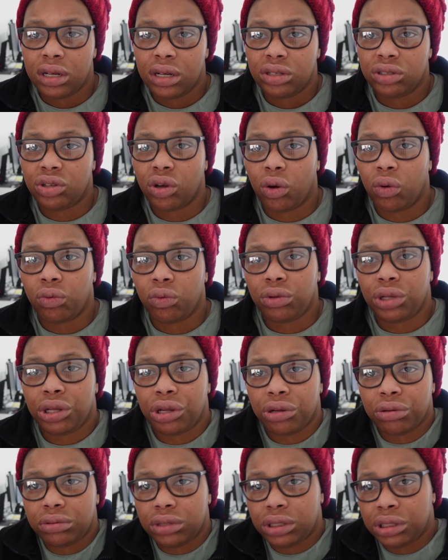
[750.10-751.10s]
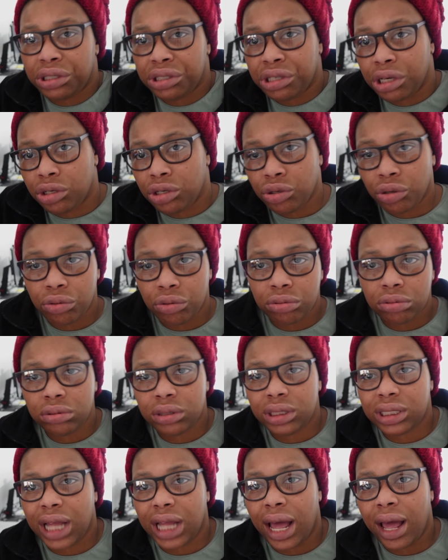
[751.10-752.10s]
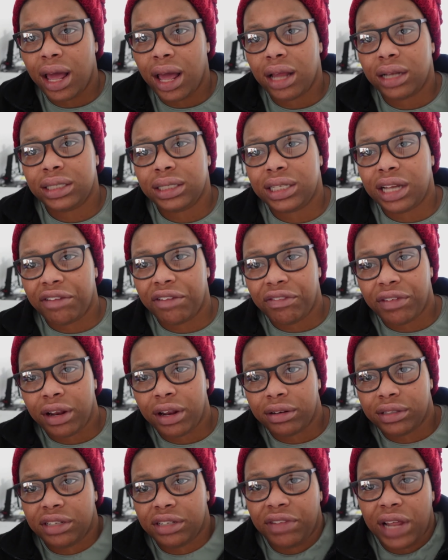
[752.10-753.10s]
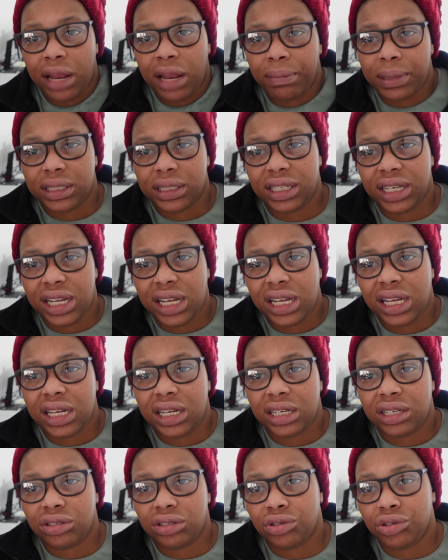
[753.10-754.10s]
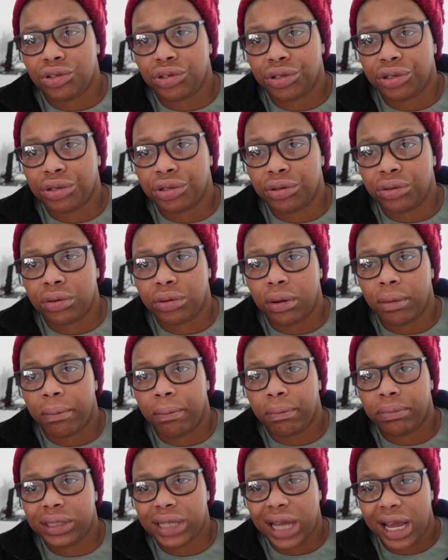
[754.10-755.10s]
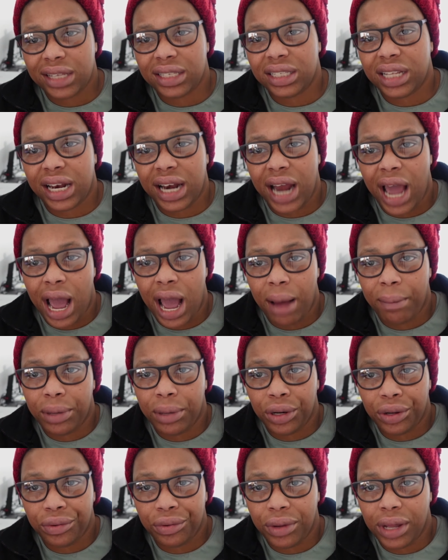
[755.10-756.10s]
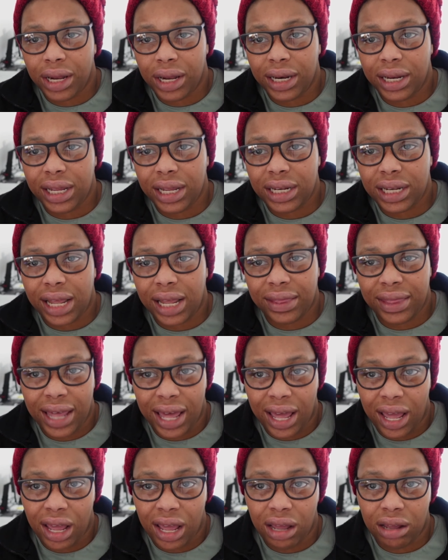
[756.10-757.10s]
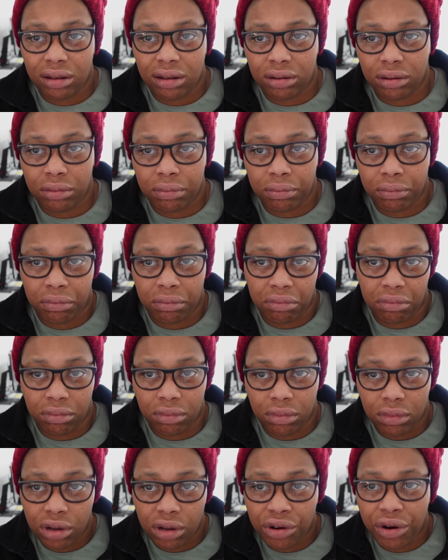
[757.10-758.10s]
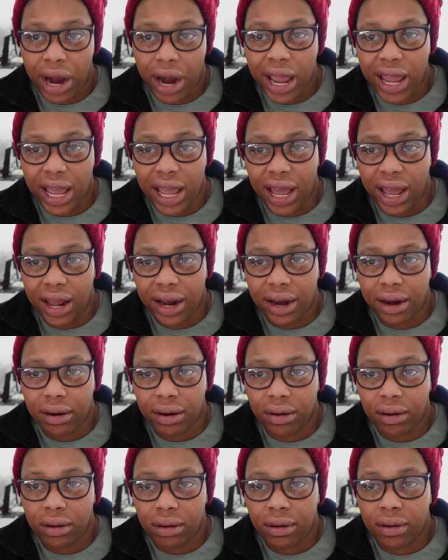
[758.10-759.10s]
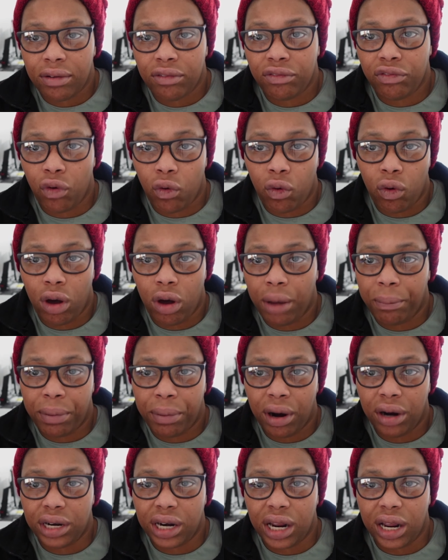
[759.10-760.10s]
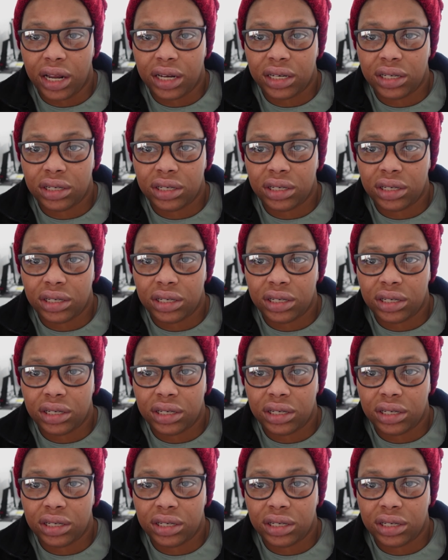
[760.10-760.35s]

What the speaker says: So the tools that developers need to test an app locally, that they're great for a product,